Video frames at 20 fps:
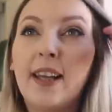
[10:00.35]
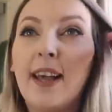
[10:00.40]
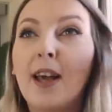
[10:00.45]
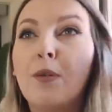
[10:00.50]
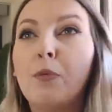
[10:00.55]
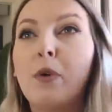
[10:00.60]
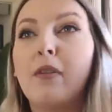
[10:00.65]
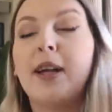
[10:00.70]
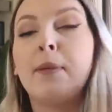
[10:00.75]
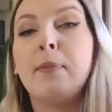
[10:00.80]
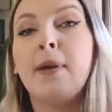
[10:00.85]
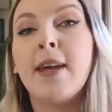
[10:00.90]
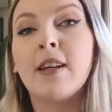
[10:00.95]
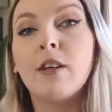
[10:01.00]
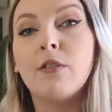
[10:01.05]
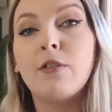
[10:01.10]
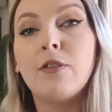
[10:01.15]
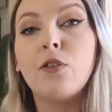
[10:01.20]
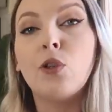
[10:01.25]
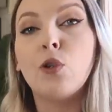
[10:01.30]
again where I pick
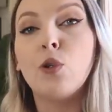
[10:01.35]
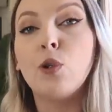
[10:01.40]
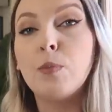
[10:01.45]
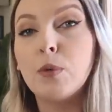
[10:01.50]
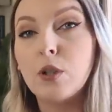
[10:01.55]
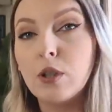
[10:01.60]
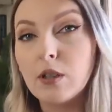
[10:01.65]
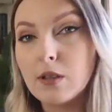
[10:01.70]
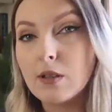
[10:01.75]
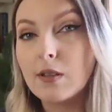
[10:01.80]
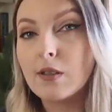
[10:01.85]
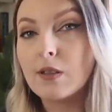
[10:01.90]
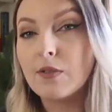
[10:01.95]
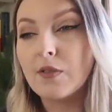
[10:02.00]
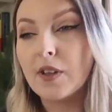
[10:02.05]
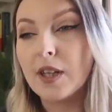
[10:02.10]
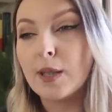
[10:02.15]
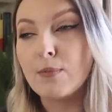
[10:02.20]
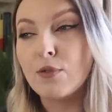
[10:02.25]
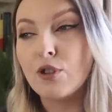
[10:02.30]
a few books
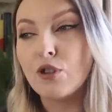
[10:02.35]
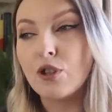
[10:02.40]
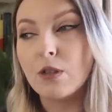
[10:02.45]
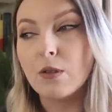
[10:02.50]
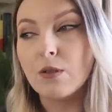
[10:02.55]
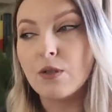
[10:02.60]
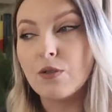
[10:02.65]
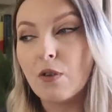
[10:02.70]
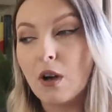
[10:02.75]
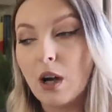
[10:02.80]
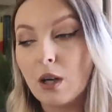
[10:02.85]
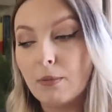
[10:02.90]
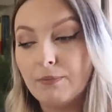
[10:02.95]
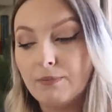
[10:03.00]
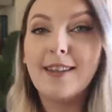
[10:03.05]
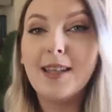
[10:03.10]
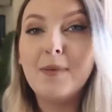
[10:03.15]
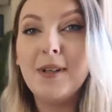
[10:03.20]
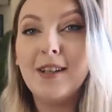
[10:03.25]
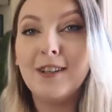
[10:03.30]
for him to choose from.
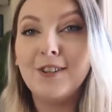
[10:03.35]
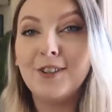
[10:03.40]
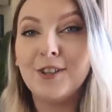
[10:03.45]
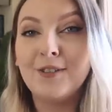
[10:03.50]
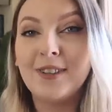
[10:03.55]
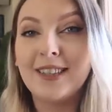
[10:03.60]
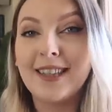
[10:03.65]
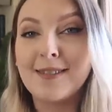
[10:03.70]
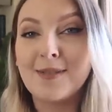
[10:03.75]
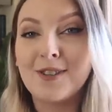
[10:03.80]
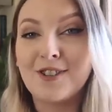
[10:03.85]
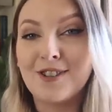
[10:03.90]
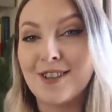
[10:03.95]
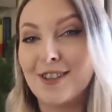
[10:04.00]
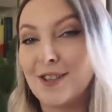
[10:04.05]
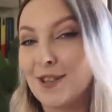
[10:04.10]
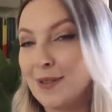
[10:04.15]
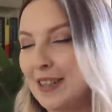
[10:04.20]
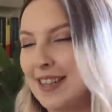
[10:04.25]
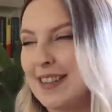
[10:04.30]
And then we've got new release, which is
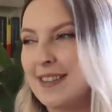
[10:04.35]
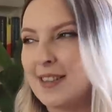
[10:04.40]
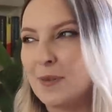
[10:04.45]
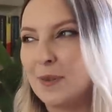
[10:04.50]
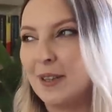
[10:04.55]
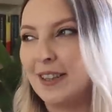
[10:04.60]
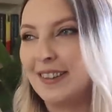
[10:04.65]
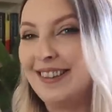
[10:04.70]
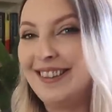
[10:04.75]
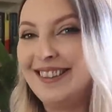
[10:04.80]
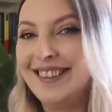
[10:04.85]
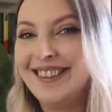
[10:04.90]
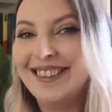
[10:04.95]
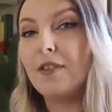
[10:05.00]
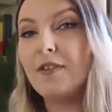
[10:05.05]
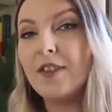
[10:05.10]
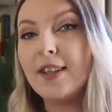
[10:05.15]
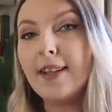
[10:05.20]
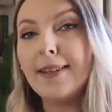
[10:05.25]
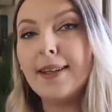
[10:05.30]
also an easy one.
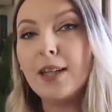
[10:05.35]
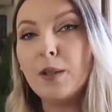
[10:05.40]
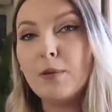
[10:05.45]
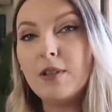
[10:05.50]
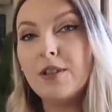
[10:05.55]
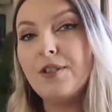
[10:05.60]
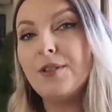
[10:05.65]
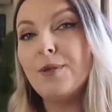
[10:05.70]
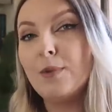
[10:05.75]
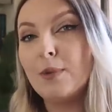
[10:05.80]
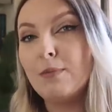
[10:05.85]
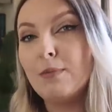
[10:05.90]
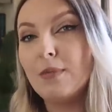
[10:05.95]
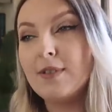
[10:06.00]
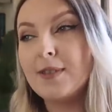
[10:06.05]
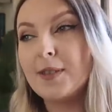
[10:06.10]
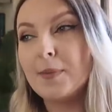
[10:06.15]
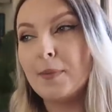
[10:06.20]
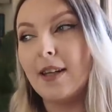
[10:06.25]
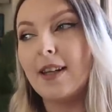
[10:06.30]
I feel like I wanna do one
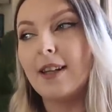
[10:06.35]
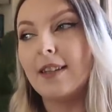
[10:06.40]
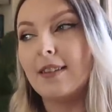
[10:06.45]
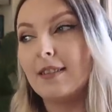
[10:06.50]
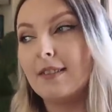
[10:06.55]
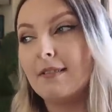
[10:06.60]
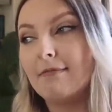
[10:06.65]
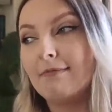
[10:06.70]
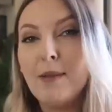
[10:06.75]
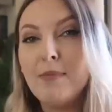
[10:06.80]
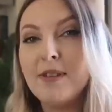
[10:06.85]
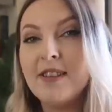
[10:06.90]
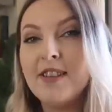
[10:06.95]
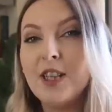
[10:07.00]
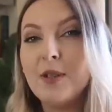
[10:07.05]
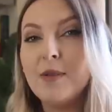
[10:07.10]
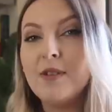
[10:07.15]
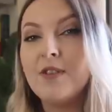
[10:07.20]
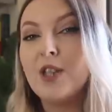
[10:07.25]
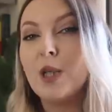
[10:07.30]
more spin. I'm just
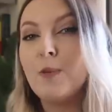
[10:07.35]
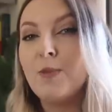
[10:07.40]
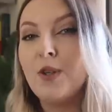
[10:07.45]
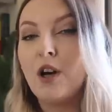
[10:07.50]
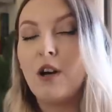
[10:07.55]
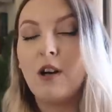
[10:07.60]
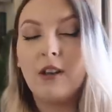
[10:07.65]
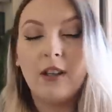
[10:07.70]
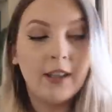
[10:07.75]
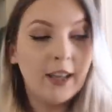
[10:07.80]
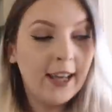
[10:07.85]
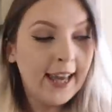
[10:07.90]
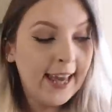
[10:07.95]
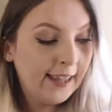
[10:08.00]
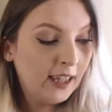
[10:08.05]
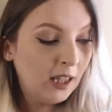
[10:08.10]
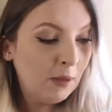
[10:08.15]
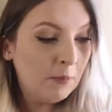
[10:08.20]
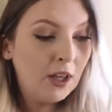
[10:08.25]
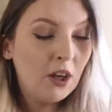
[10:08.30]
gonna assume y'all are
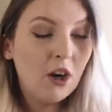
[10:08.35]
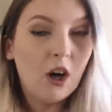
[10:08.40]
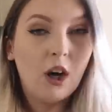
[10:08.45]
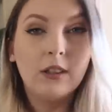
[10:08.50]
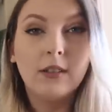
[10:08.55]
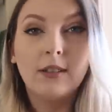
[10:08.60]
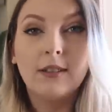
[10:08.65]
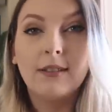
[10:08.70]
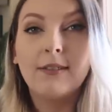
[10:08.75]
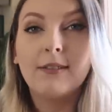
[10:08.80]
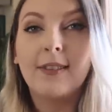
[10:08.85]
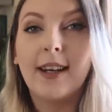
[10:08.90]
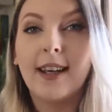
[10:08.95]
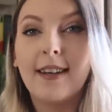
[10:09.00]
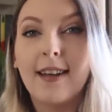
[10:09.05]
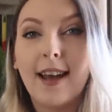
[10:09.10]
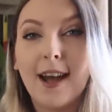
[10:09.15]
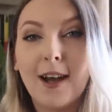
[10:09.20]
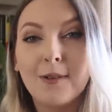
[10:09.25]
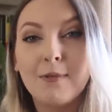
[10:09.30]
egging me on
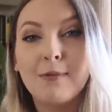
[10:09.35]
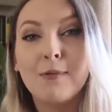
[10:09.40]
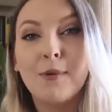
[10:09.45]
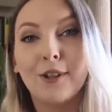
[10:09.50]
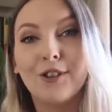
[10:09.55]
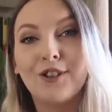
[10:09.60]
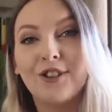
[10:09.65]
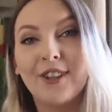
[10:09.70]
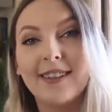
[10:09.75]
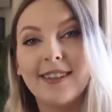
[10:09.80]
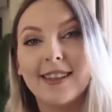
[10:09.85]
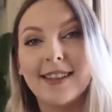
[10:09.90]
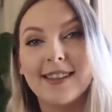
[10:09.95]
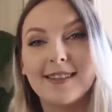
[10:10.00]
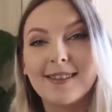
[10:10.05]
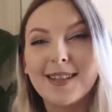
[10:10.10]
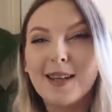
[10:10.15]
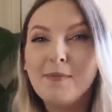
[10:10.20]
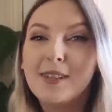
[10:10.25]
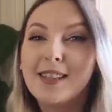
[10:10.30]
right now watching
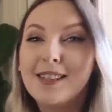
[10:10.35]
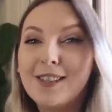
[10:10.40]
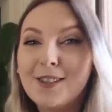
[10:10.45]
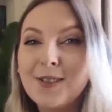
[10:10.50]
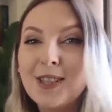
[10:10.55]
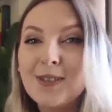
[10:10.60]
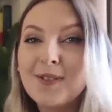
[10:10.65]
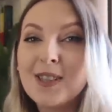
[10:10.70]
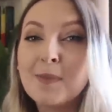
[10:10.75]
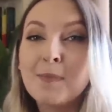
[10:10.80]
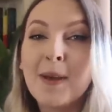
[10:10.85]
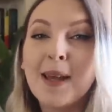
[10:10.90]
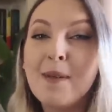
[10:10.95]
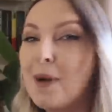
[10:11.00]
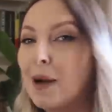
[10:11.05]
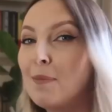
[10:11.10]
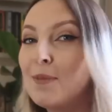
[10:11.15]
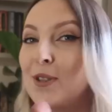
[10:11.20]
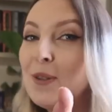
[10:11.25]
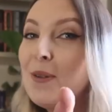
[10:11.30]
this. I'm gonna do another spin,
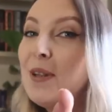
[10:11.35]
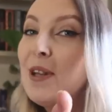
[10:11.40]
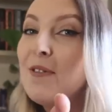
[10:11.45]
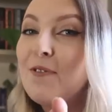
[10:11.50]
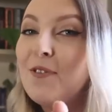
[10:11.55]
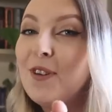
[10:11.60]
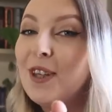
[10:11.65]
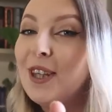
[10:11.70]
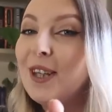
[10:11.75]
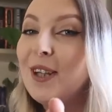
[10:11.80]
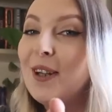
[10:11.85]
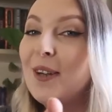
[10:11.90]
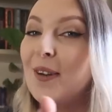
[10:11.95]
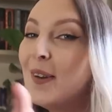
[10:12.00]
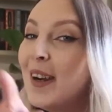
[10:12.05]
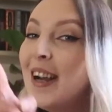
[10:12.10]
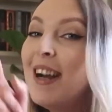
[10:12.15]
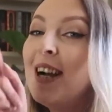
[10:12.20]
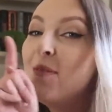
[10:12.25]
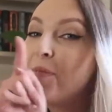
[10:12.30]
but I'm doing it for
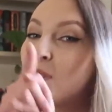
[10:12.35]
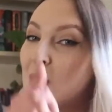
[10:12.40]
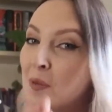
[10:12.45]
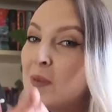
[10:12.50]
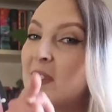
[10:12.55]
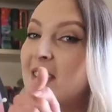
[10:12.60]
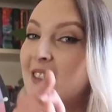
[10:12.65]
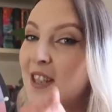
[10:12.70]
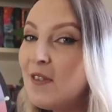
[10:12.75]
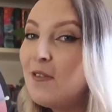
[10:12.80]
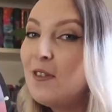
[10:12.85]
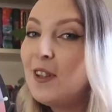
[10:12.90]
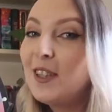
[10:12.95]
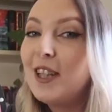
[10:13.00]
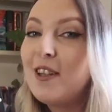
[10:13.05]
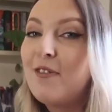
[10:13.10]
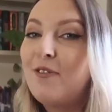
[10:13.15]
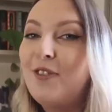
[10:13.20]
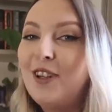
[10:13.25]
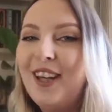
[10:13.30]
you,
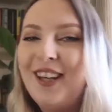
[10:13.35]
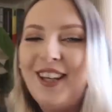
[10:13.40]
specifically for